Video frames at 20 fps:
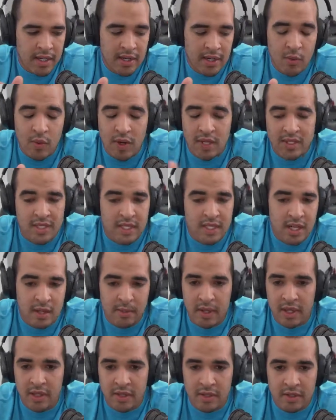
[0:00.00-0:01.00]
wants to come
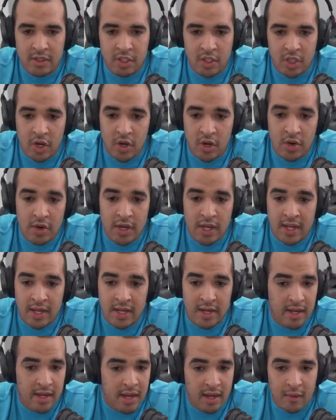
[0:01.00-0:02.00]
on the show,
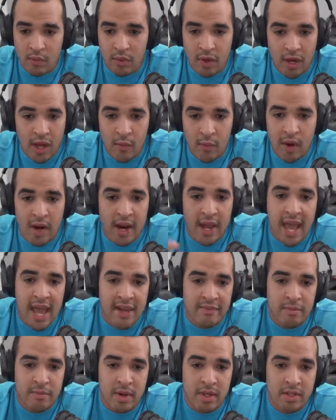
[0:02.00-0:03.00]
and I want to
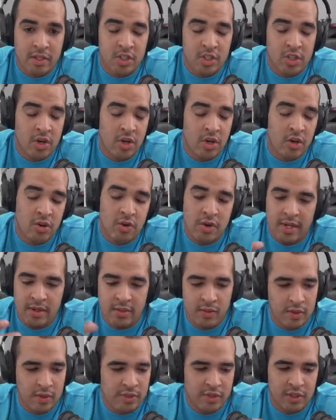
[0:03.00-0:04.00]
have him on the show.
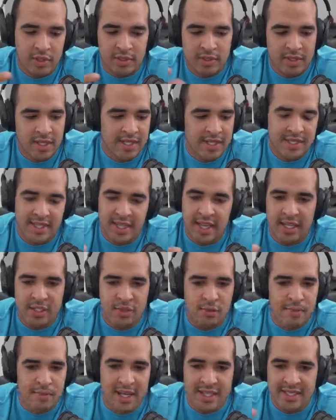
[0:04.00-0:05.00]
And his
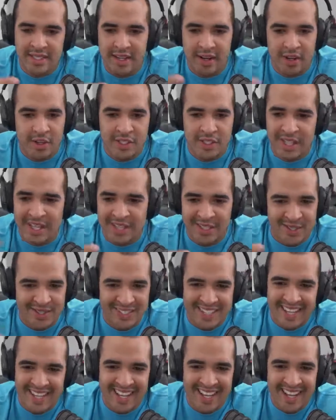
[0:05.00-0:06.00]
schedule, our schedule
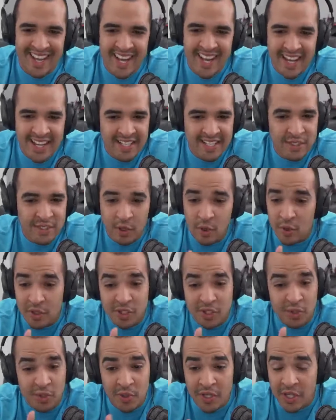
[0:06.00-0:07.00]
is like he's always
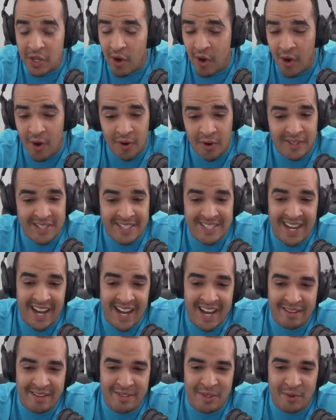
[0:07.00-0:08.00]
shooting all the
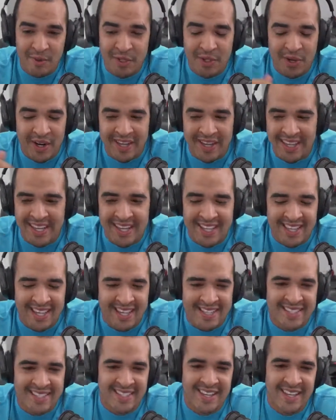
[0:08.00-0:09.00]
time. Right. So we're trying to get
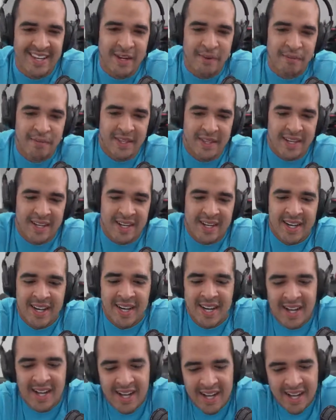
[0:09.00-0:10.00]
that set up there.
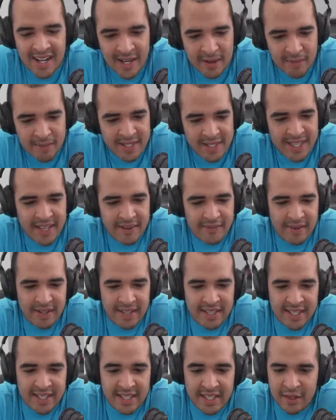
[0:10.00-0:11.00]
But
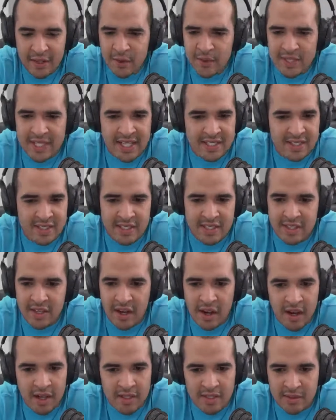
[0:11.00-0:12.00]
definitely, he always has these
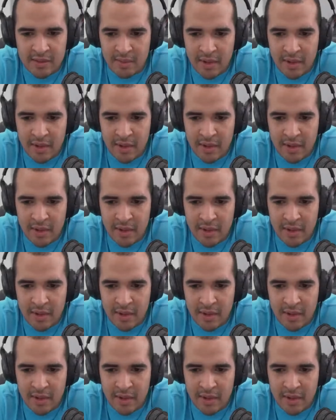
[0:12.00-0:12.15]
awesome,